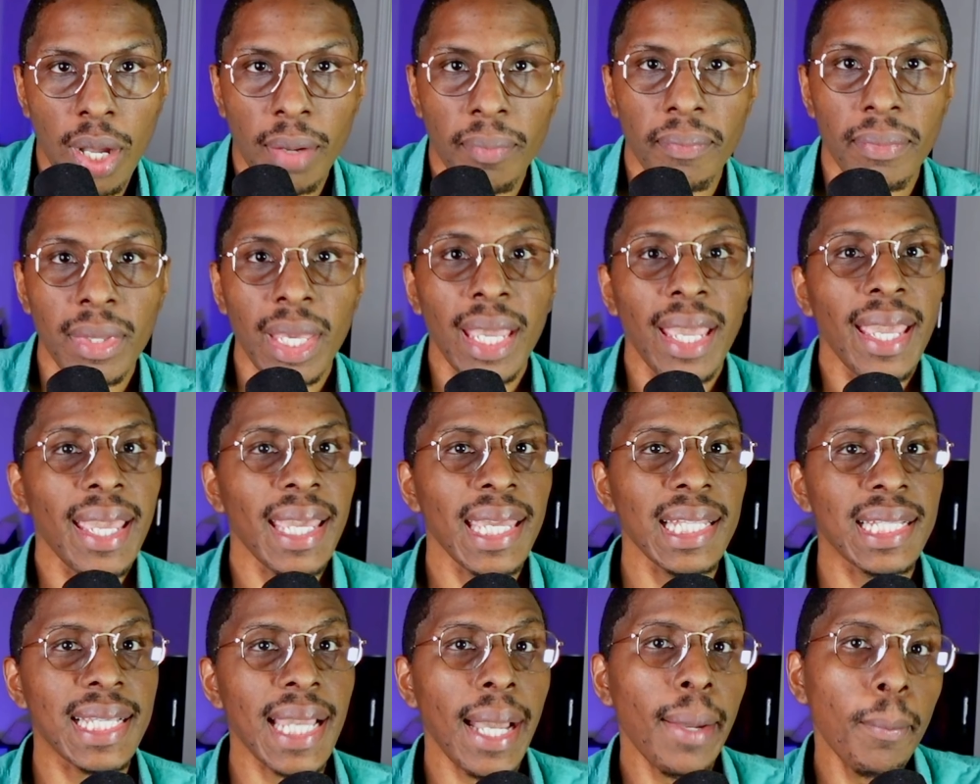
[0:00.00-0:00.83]
up.
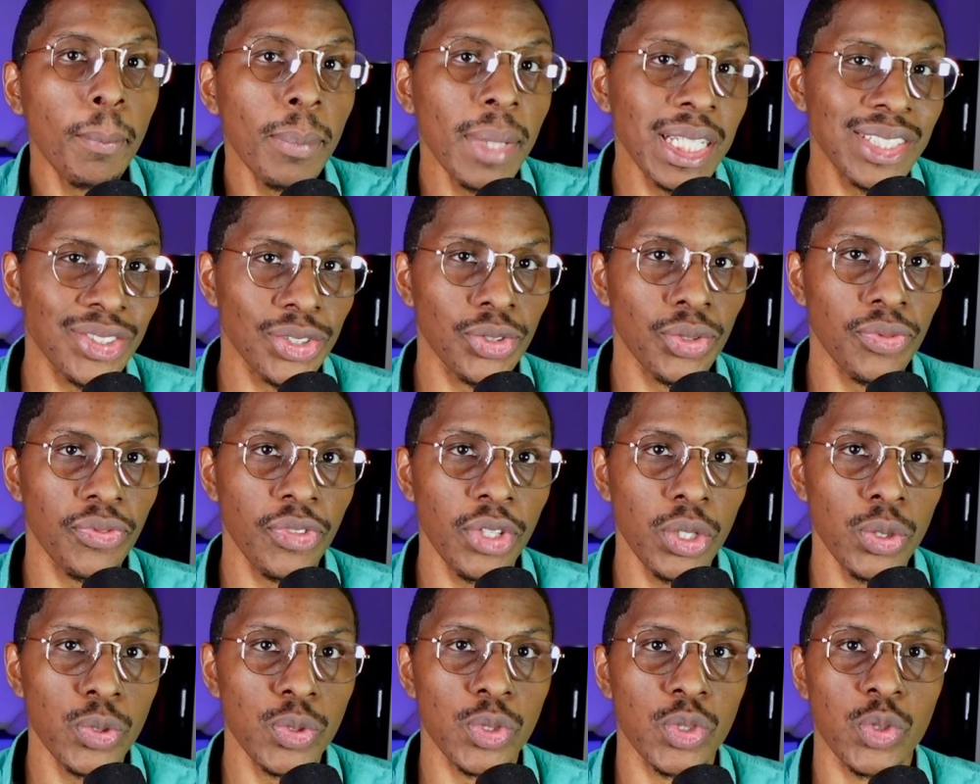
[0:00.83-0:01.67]
It got mixed
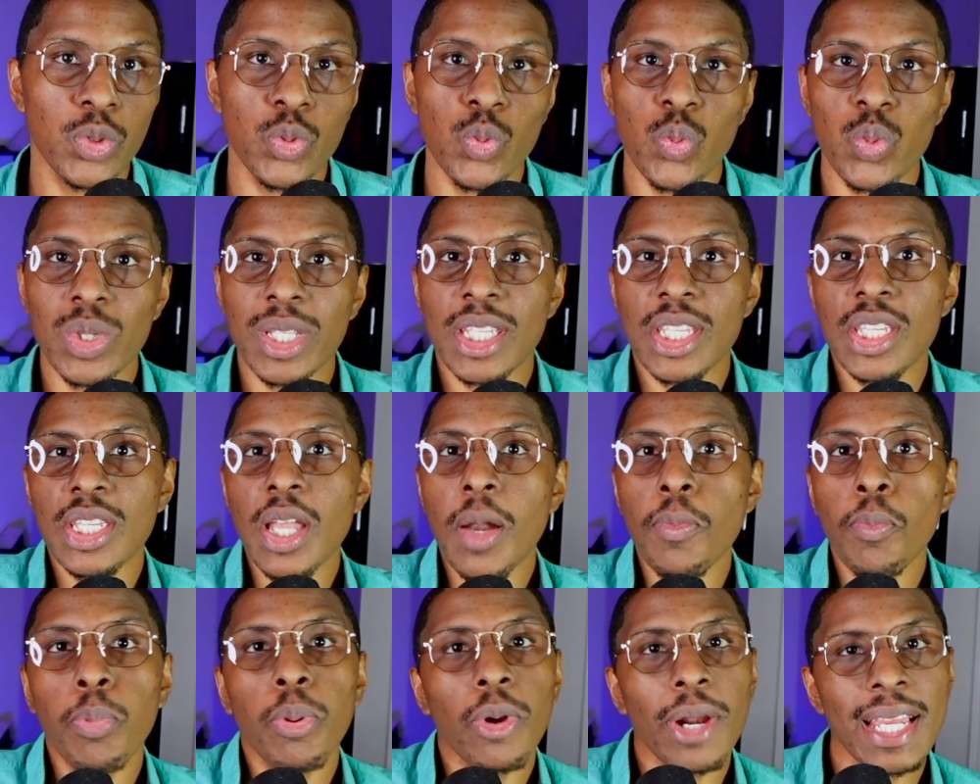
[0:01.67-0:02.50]
reviews, with
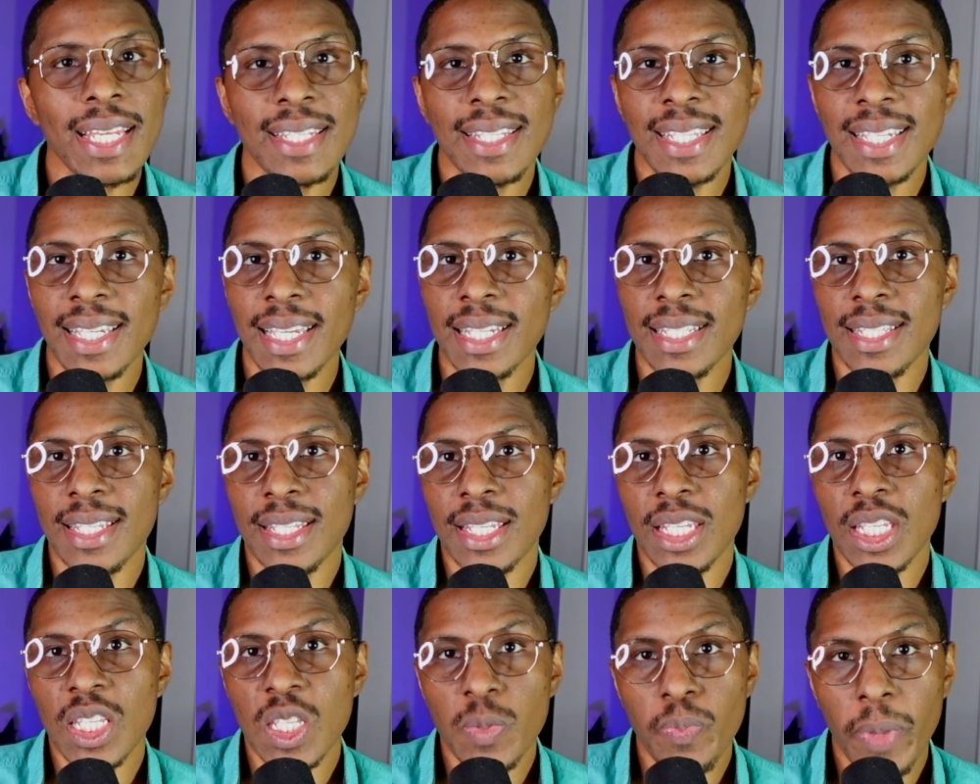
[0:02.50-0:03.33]
some praising its
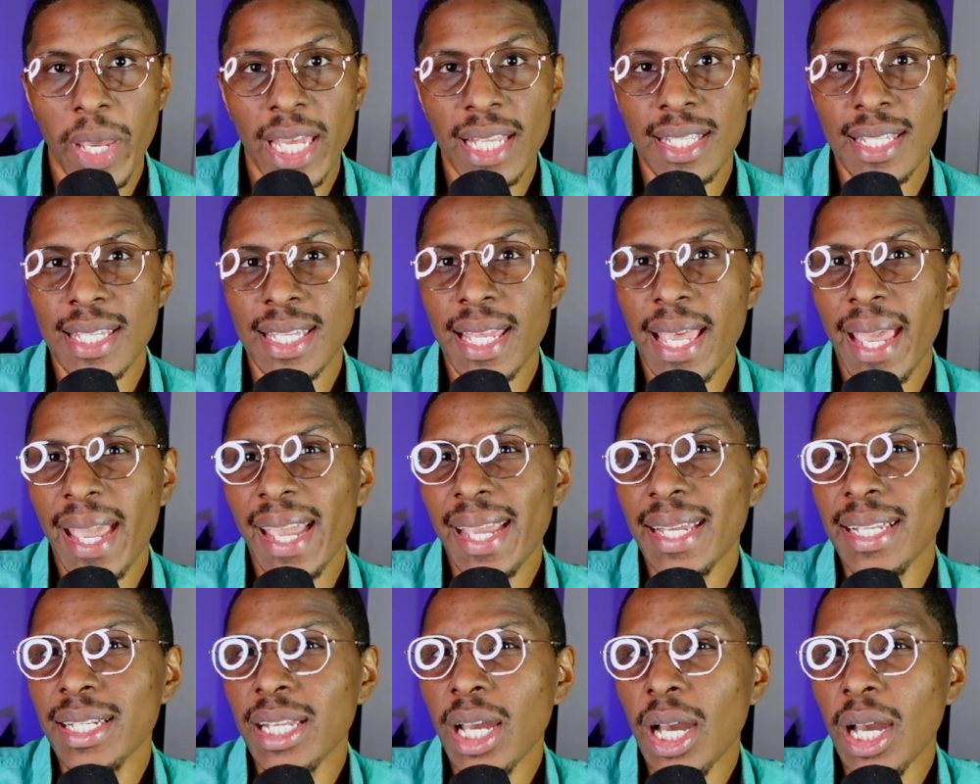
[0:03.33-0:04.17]
suspense
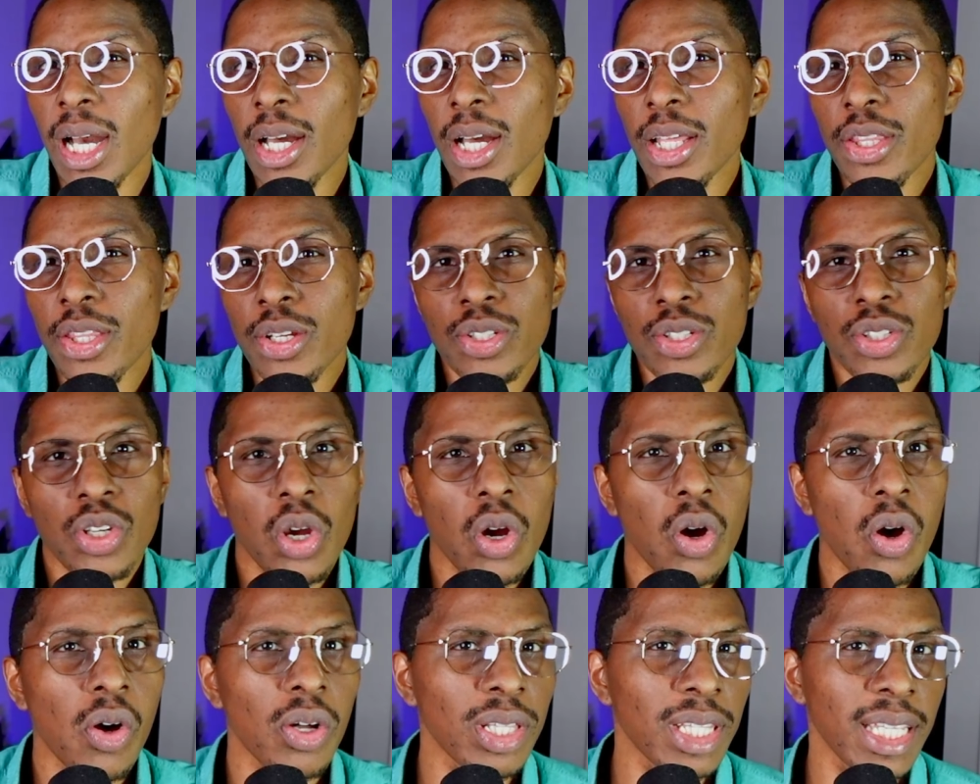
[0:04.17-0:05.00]
and others
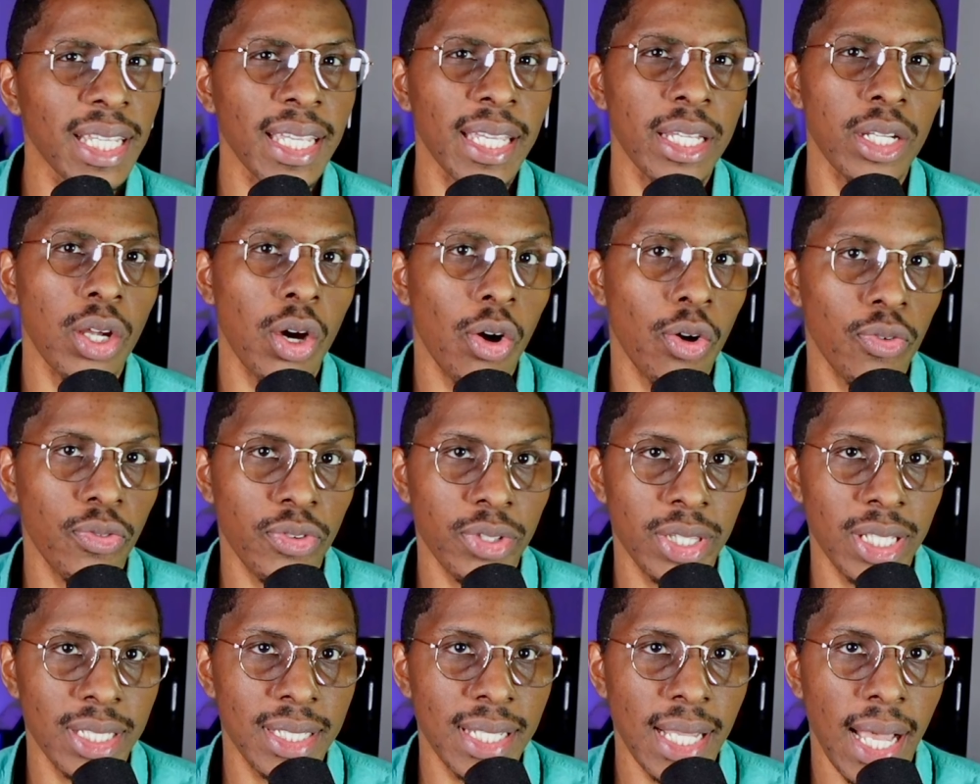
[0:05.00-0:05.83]
calling it over
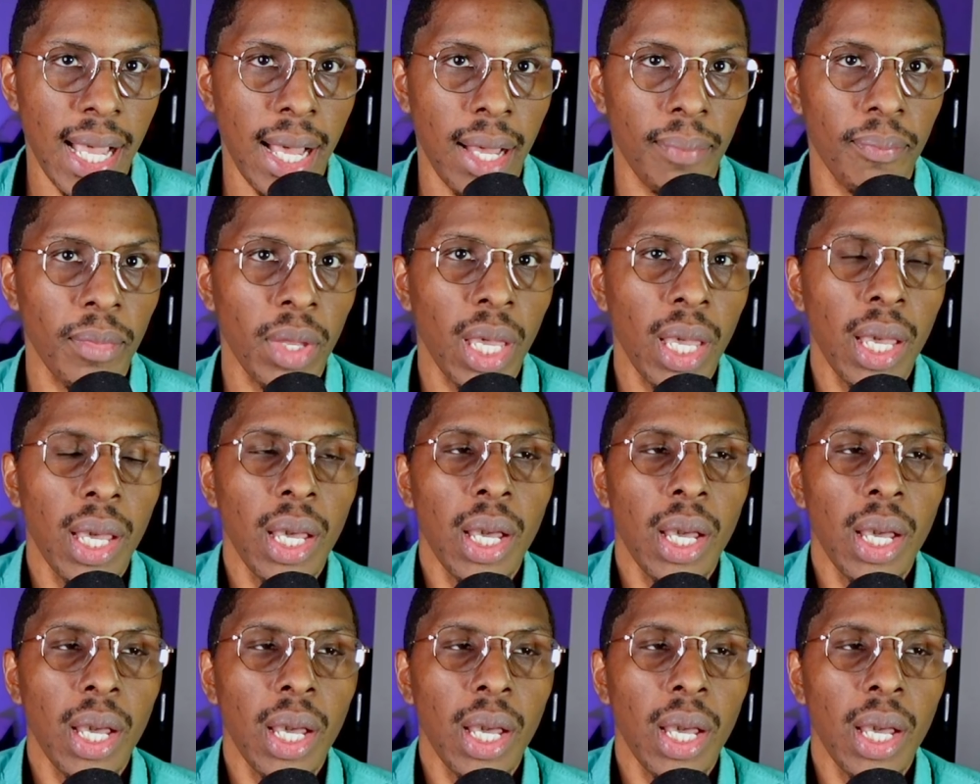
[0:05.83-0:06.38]
the top.